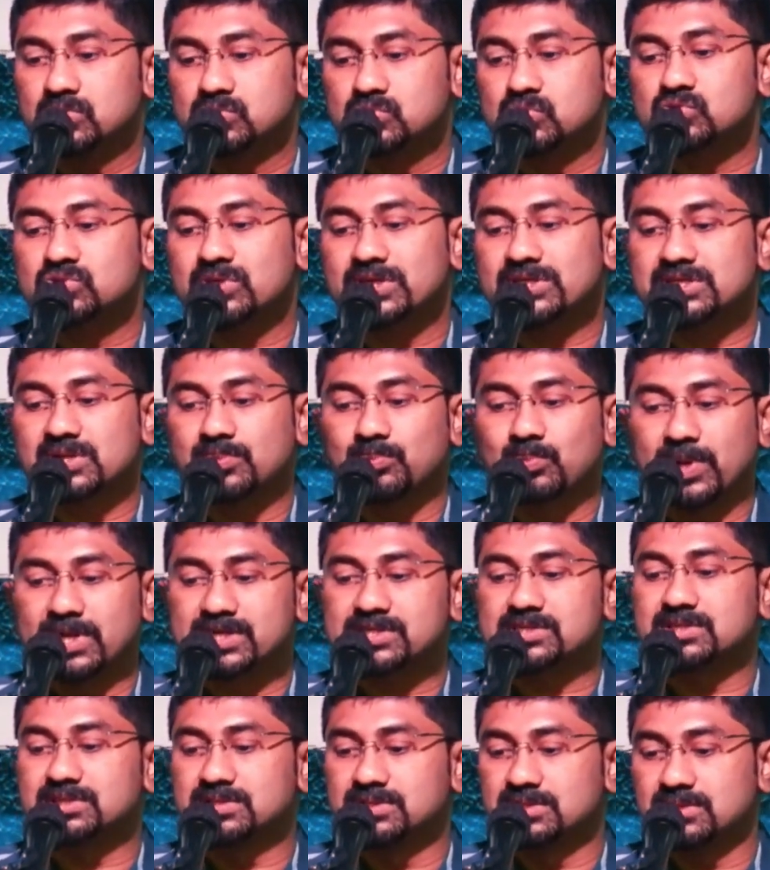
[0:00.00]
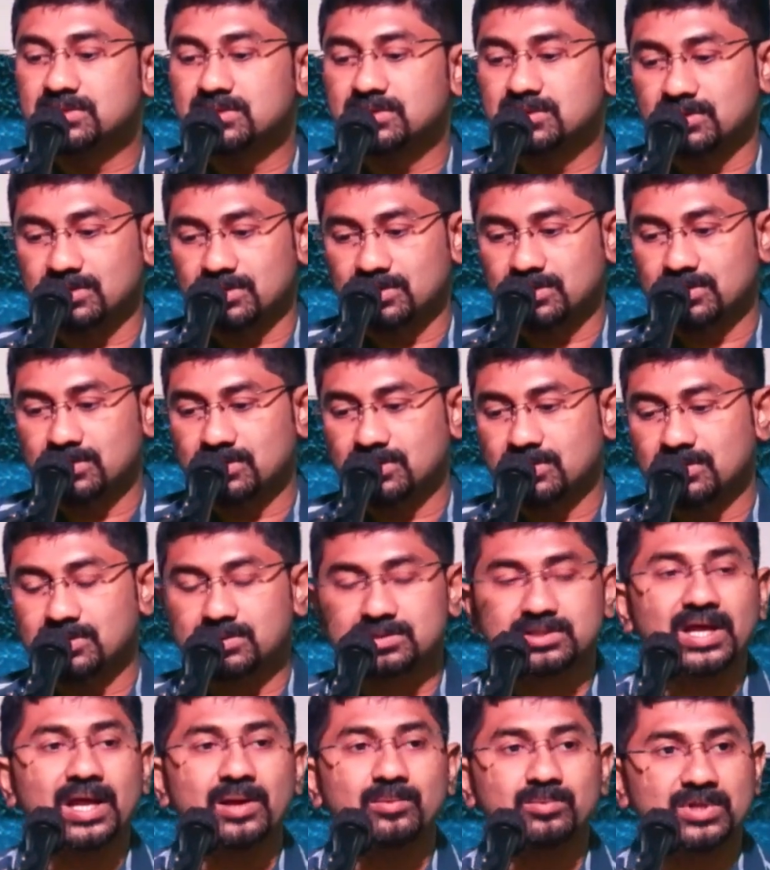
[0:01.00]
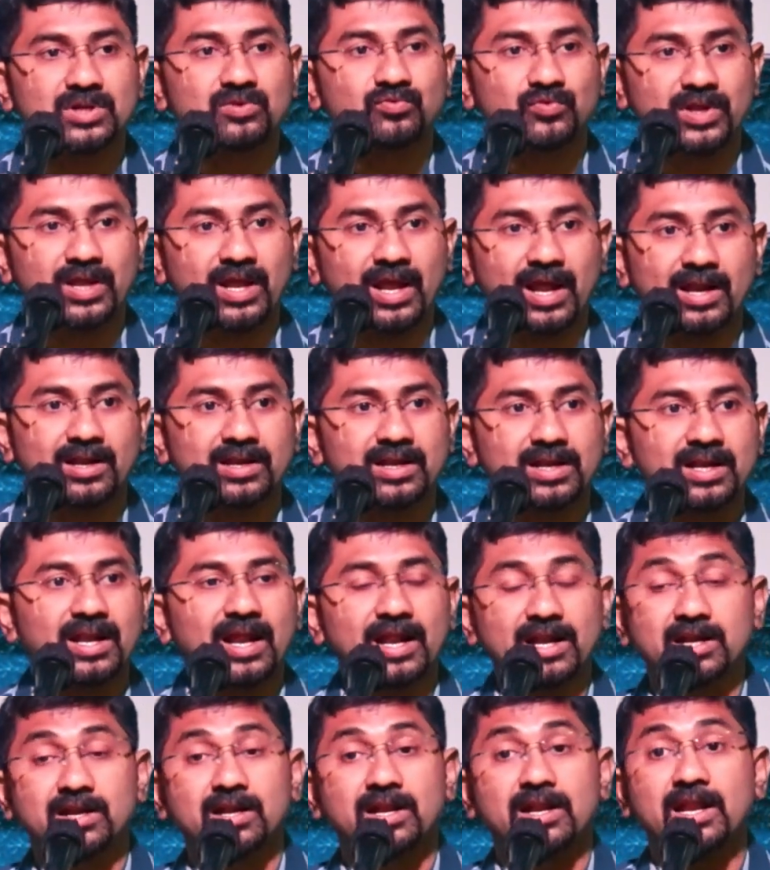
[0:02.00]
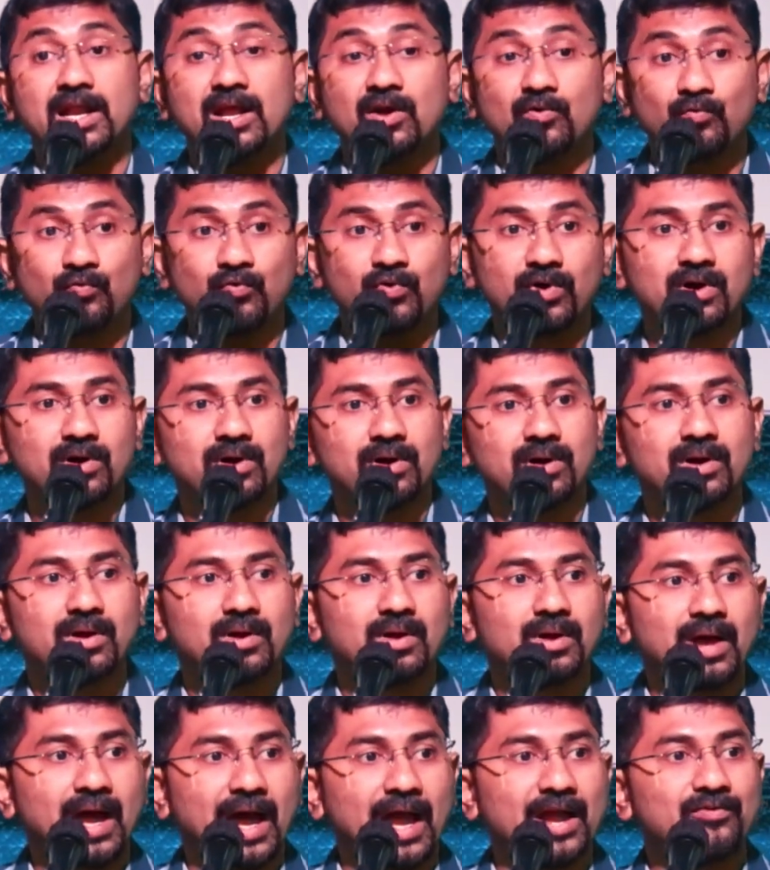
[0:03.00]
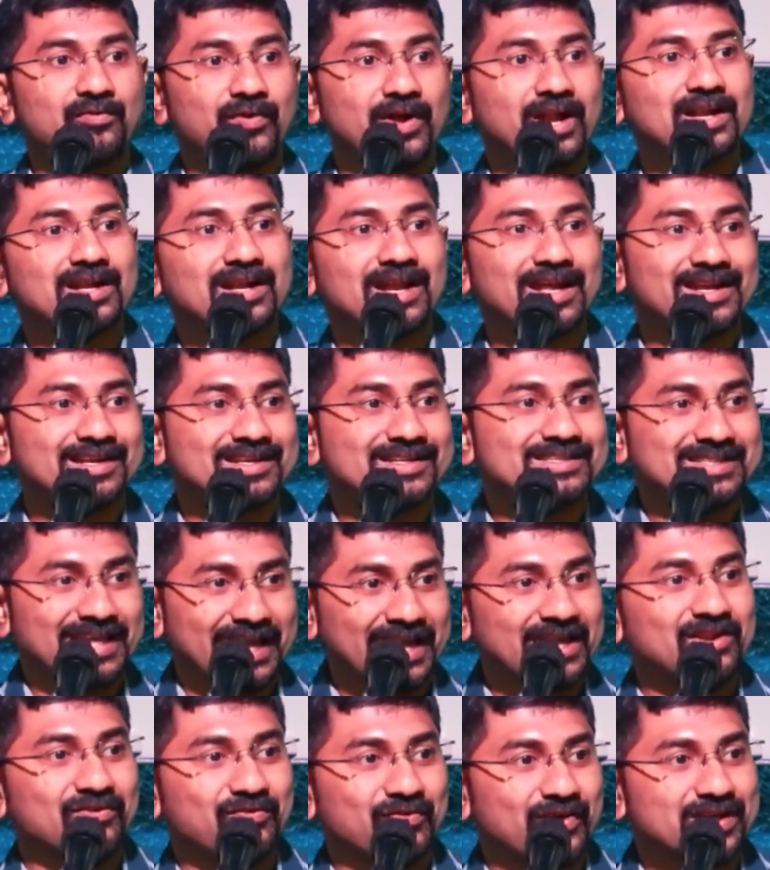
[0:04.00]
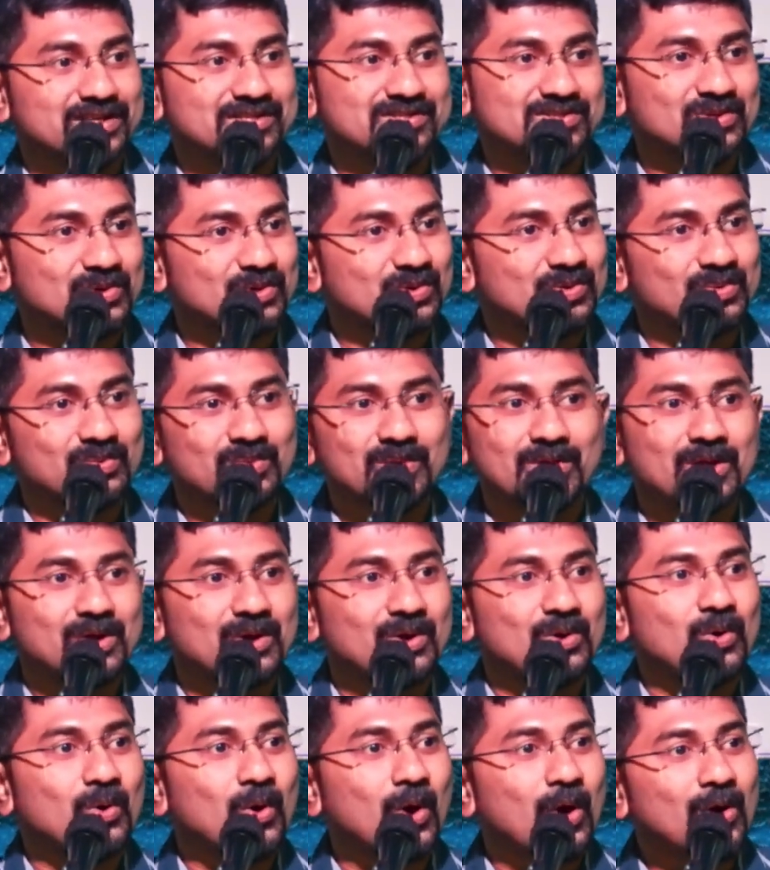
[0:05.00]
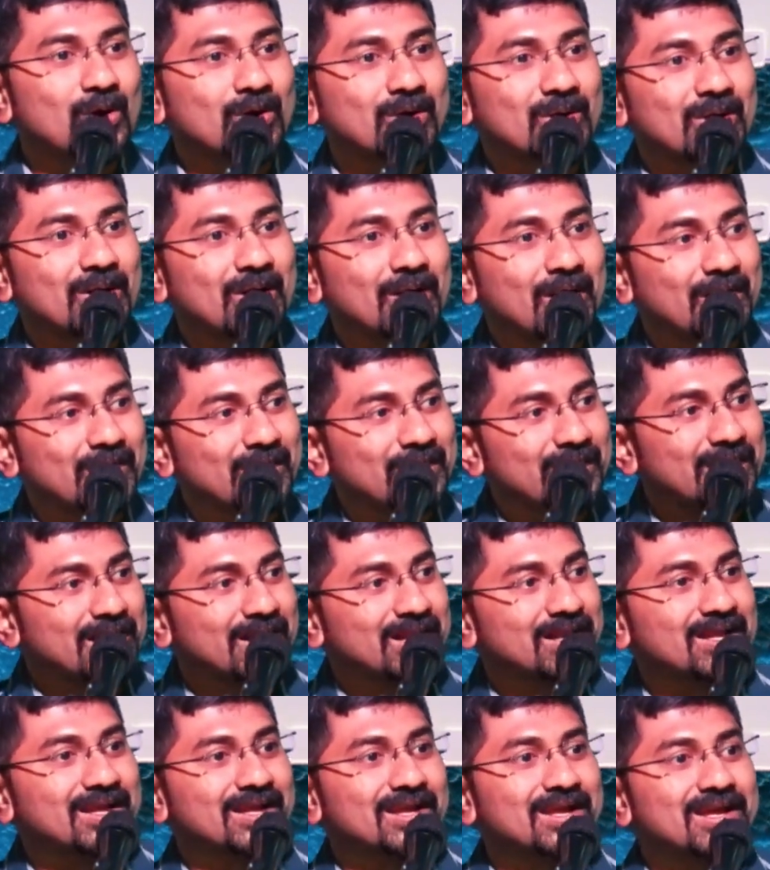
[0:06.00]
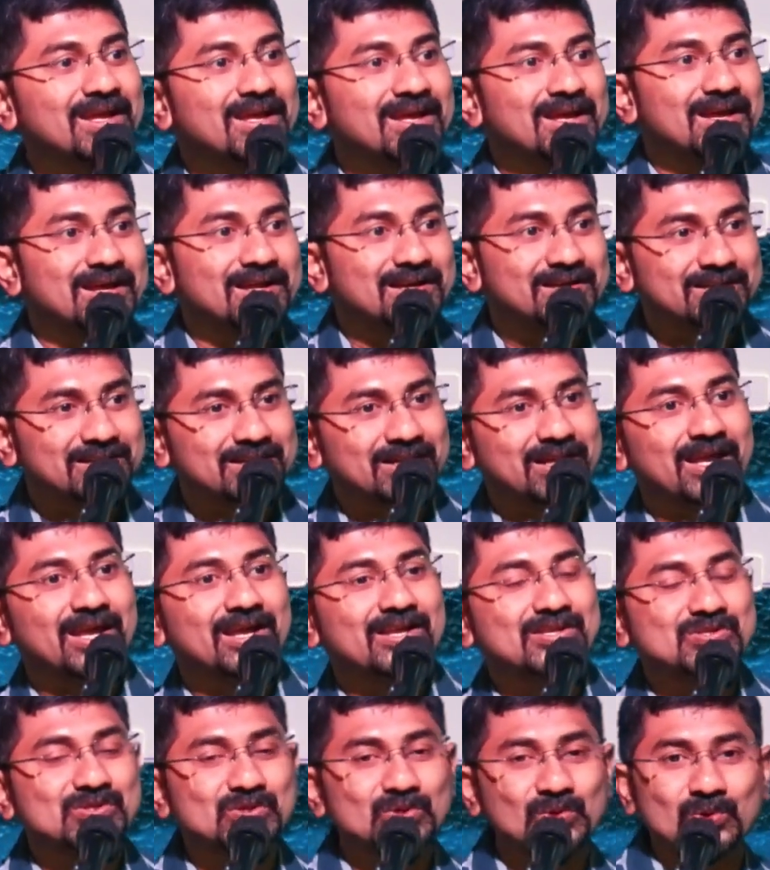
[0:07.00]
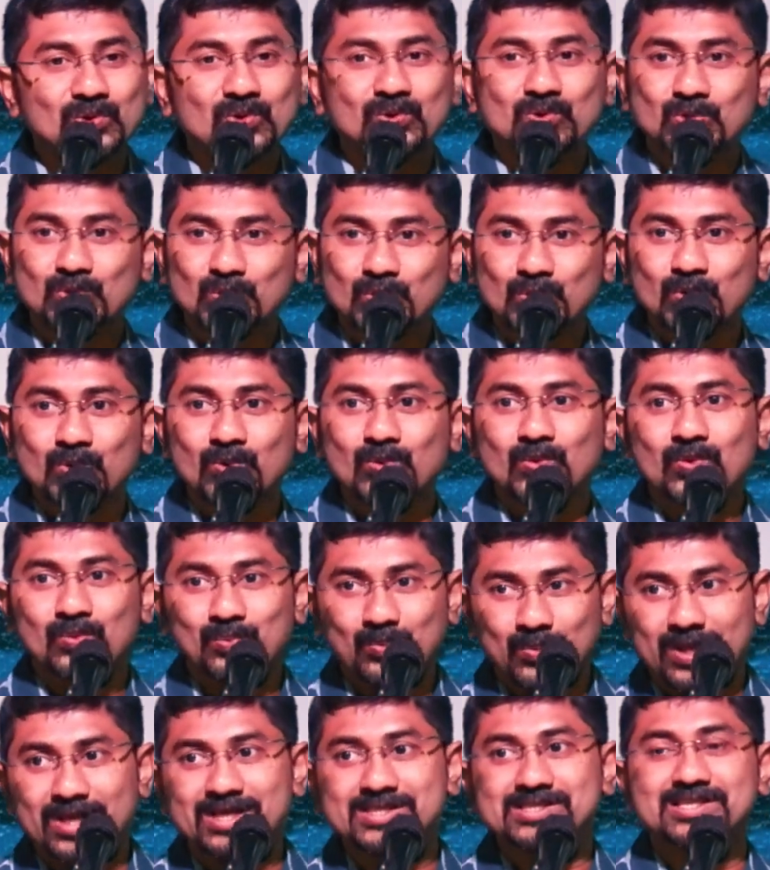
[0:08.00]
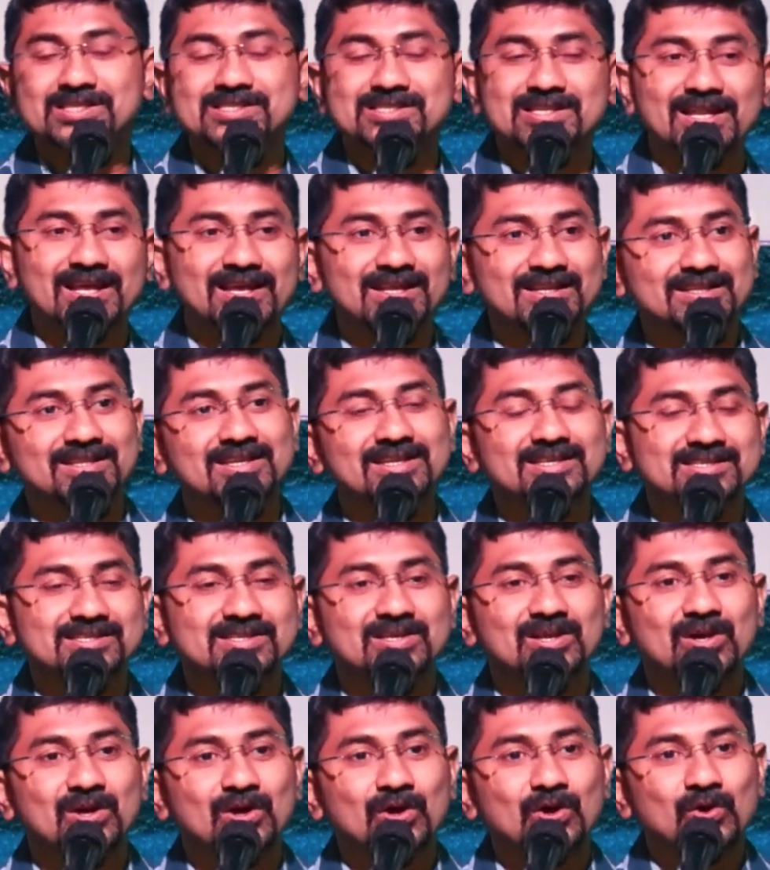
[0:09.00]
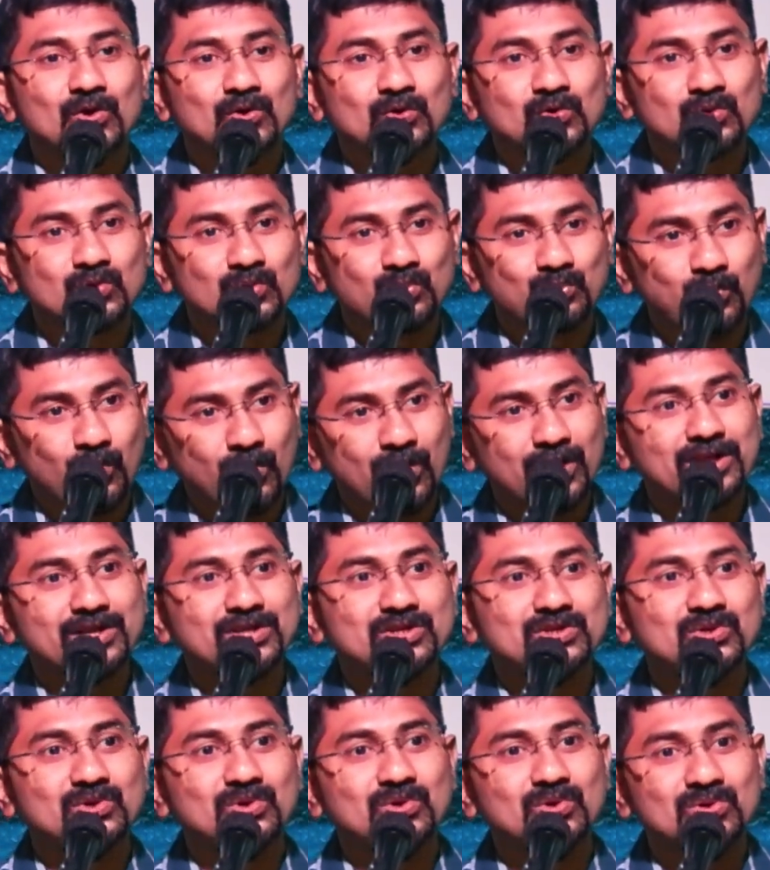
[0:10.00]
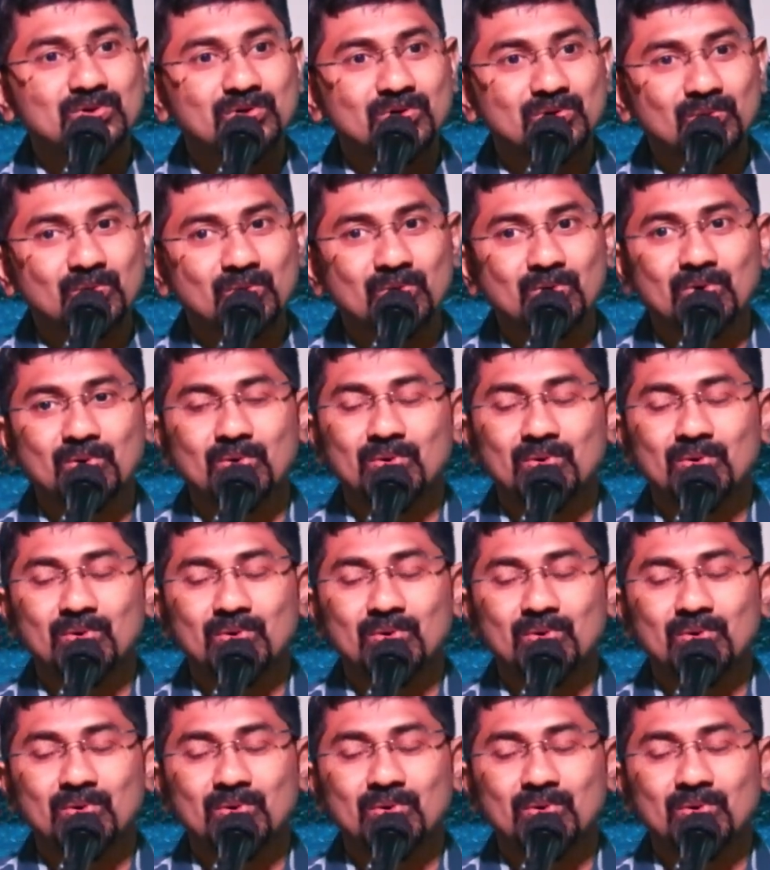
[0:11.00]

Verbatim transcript: So such a blessed uh, time that we had. It never, I felt like sacrifice. You know, God really takes you to places like this to polish you, to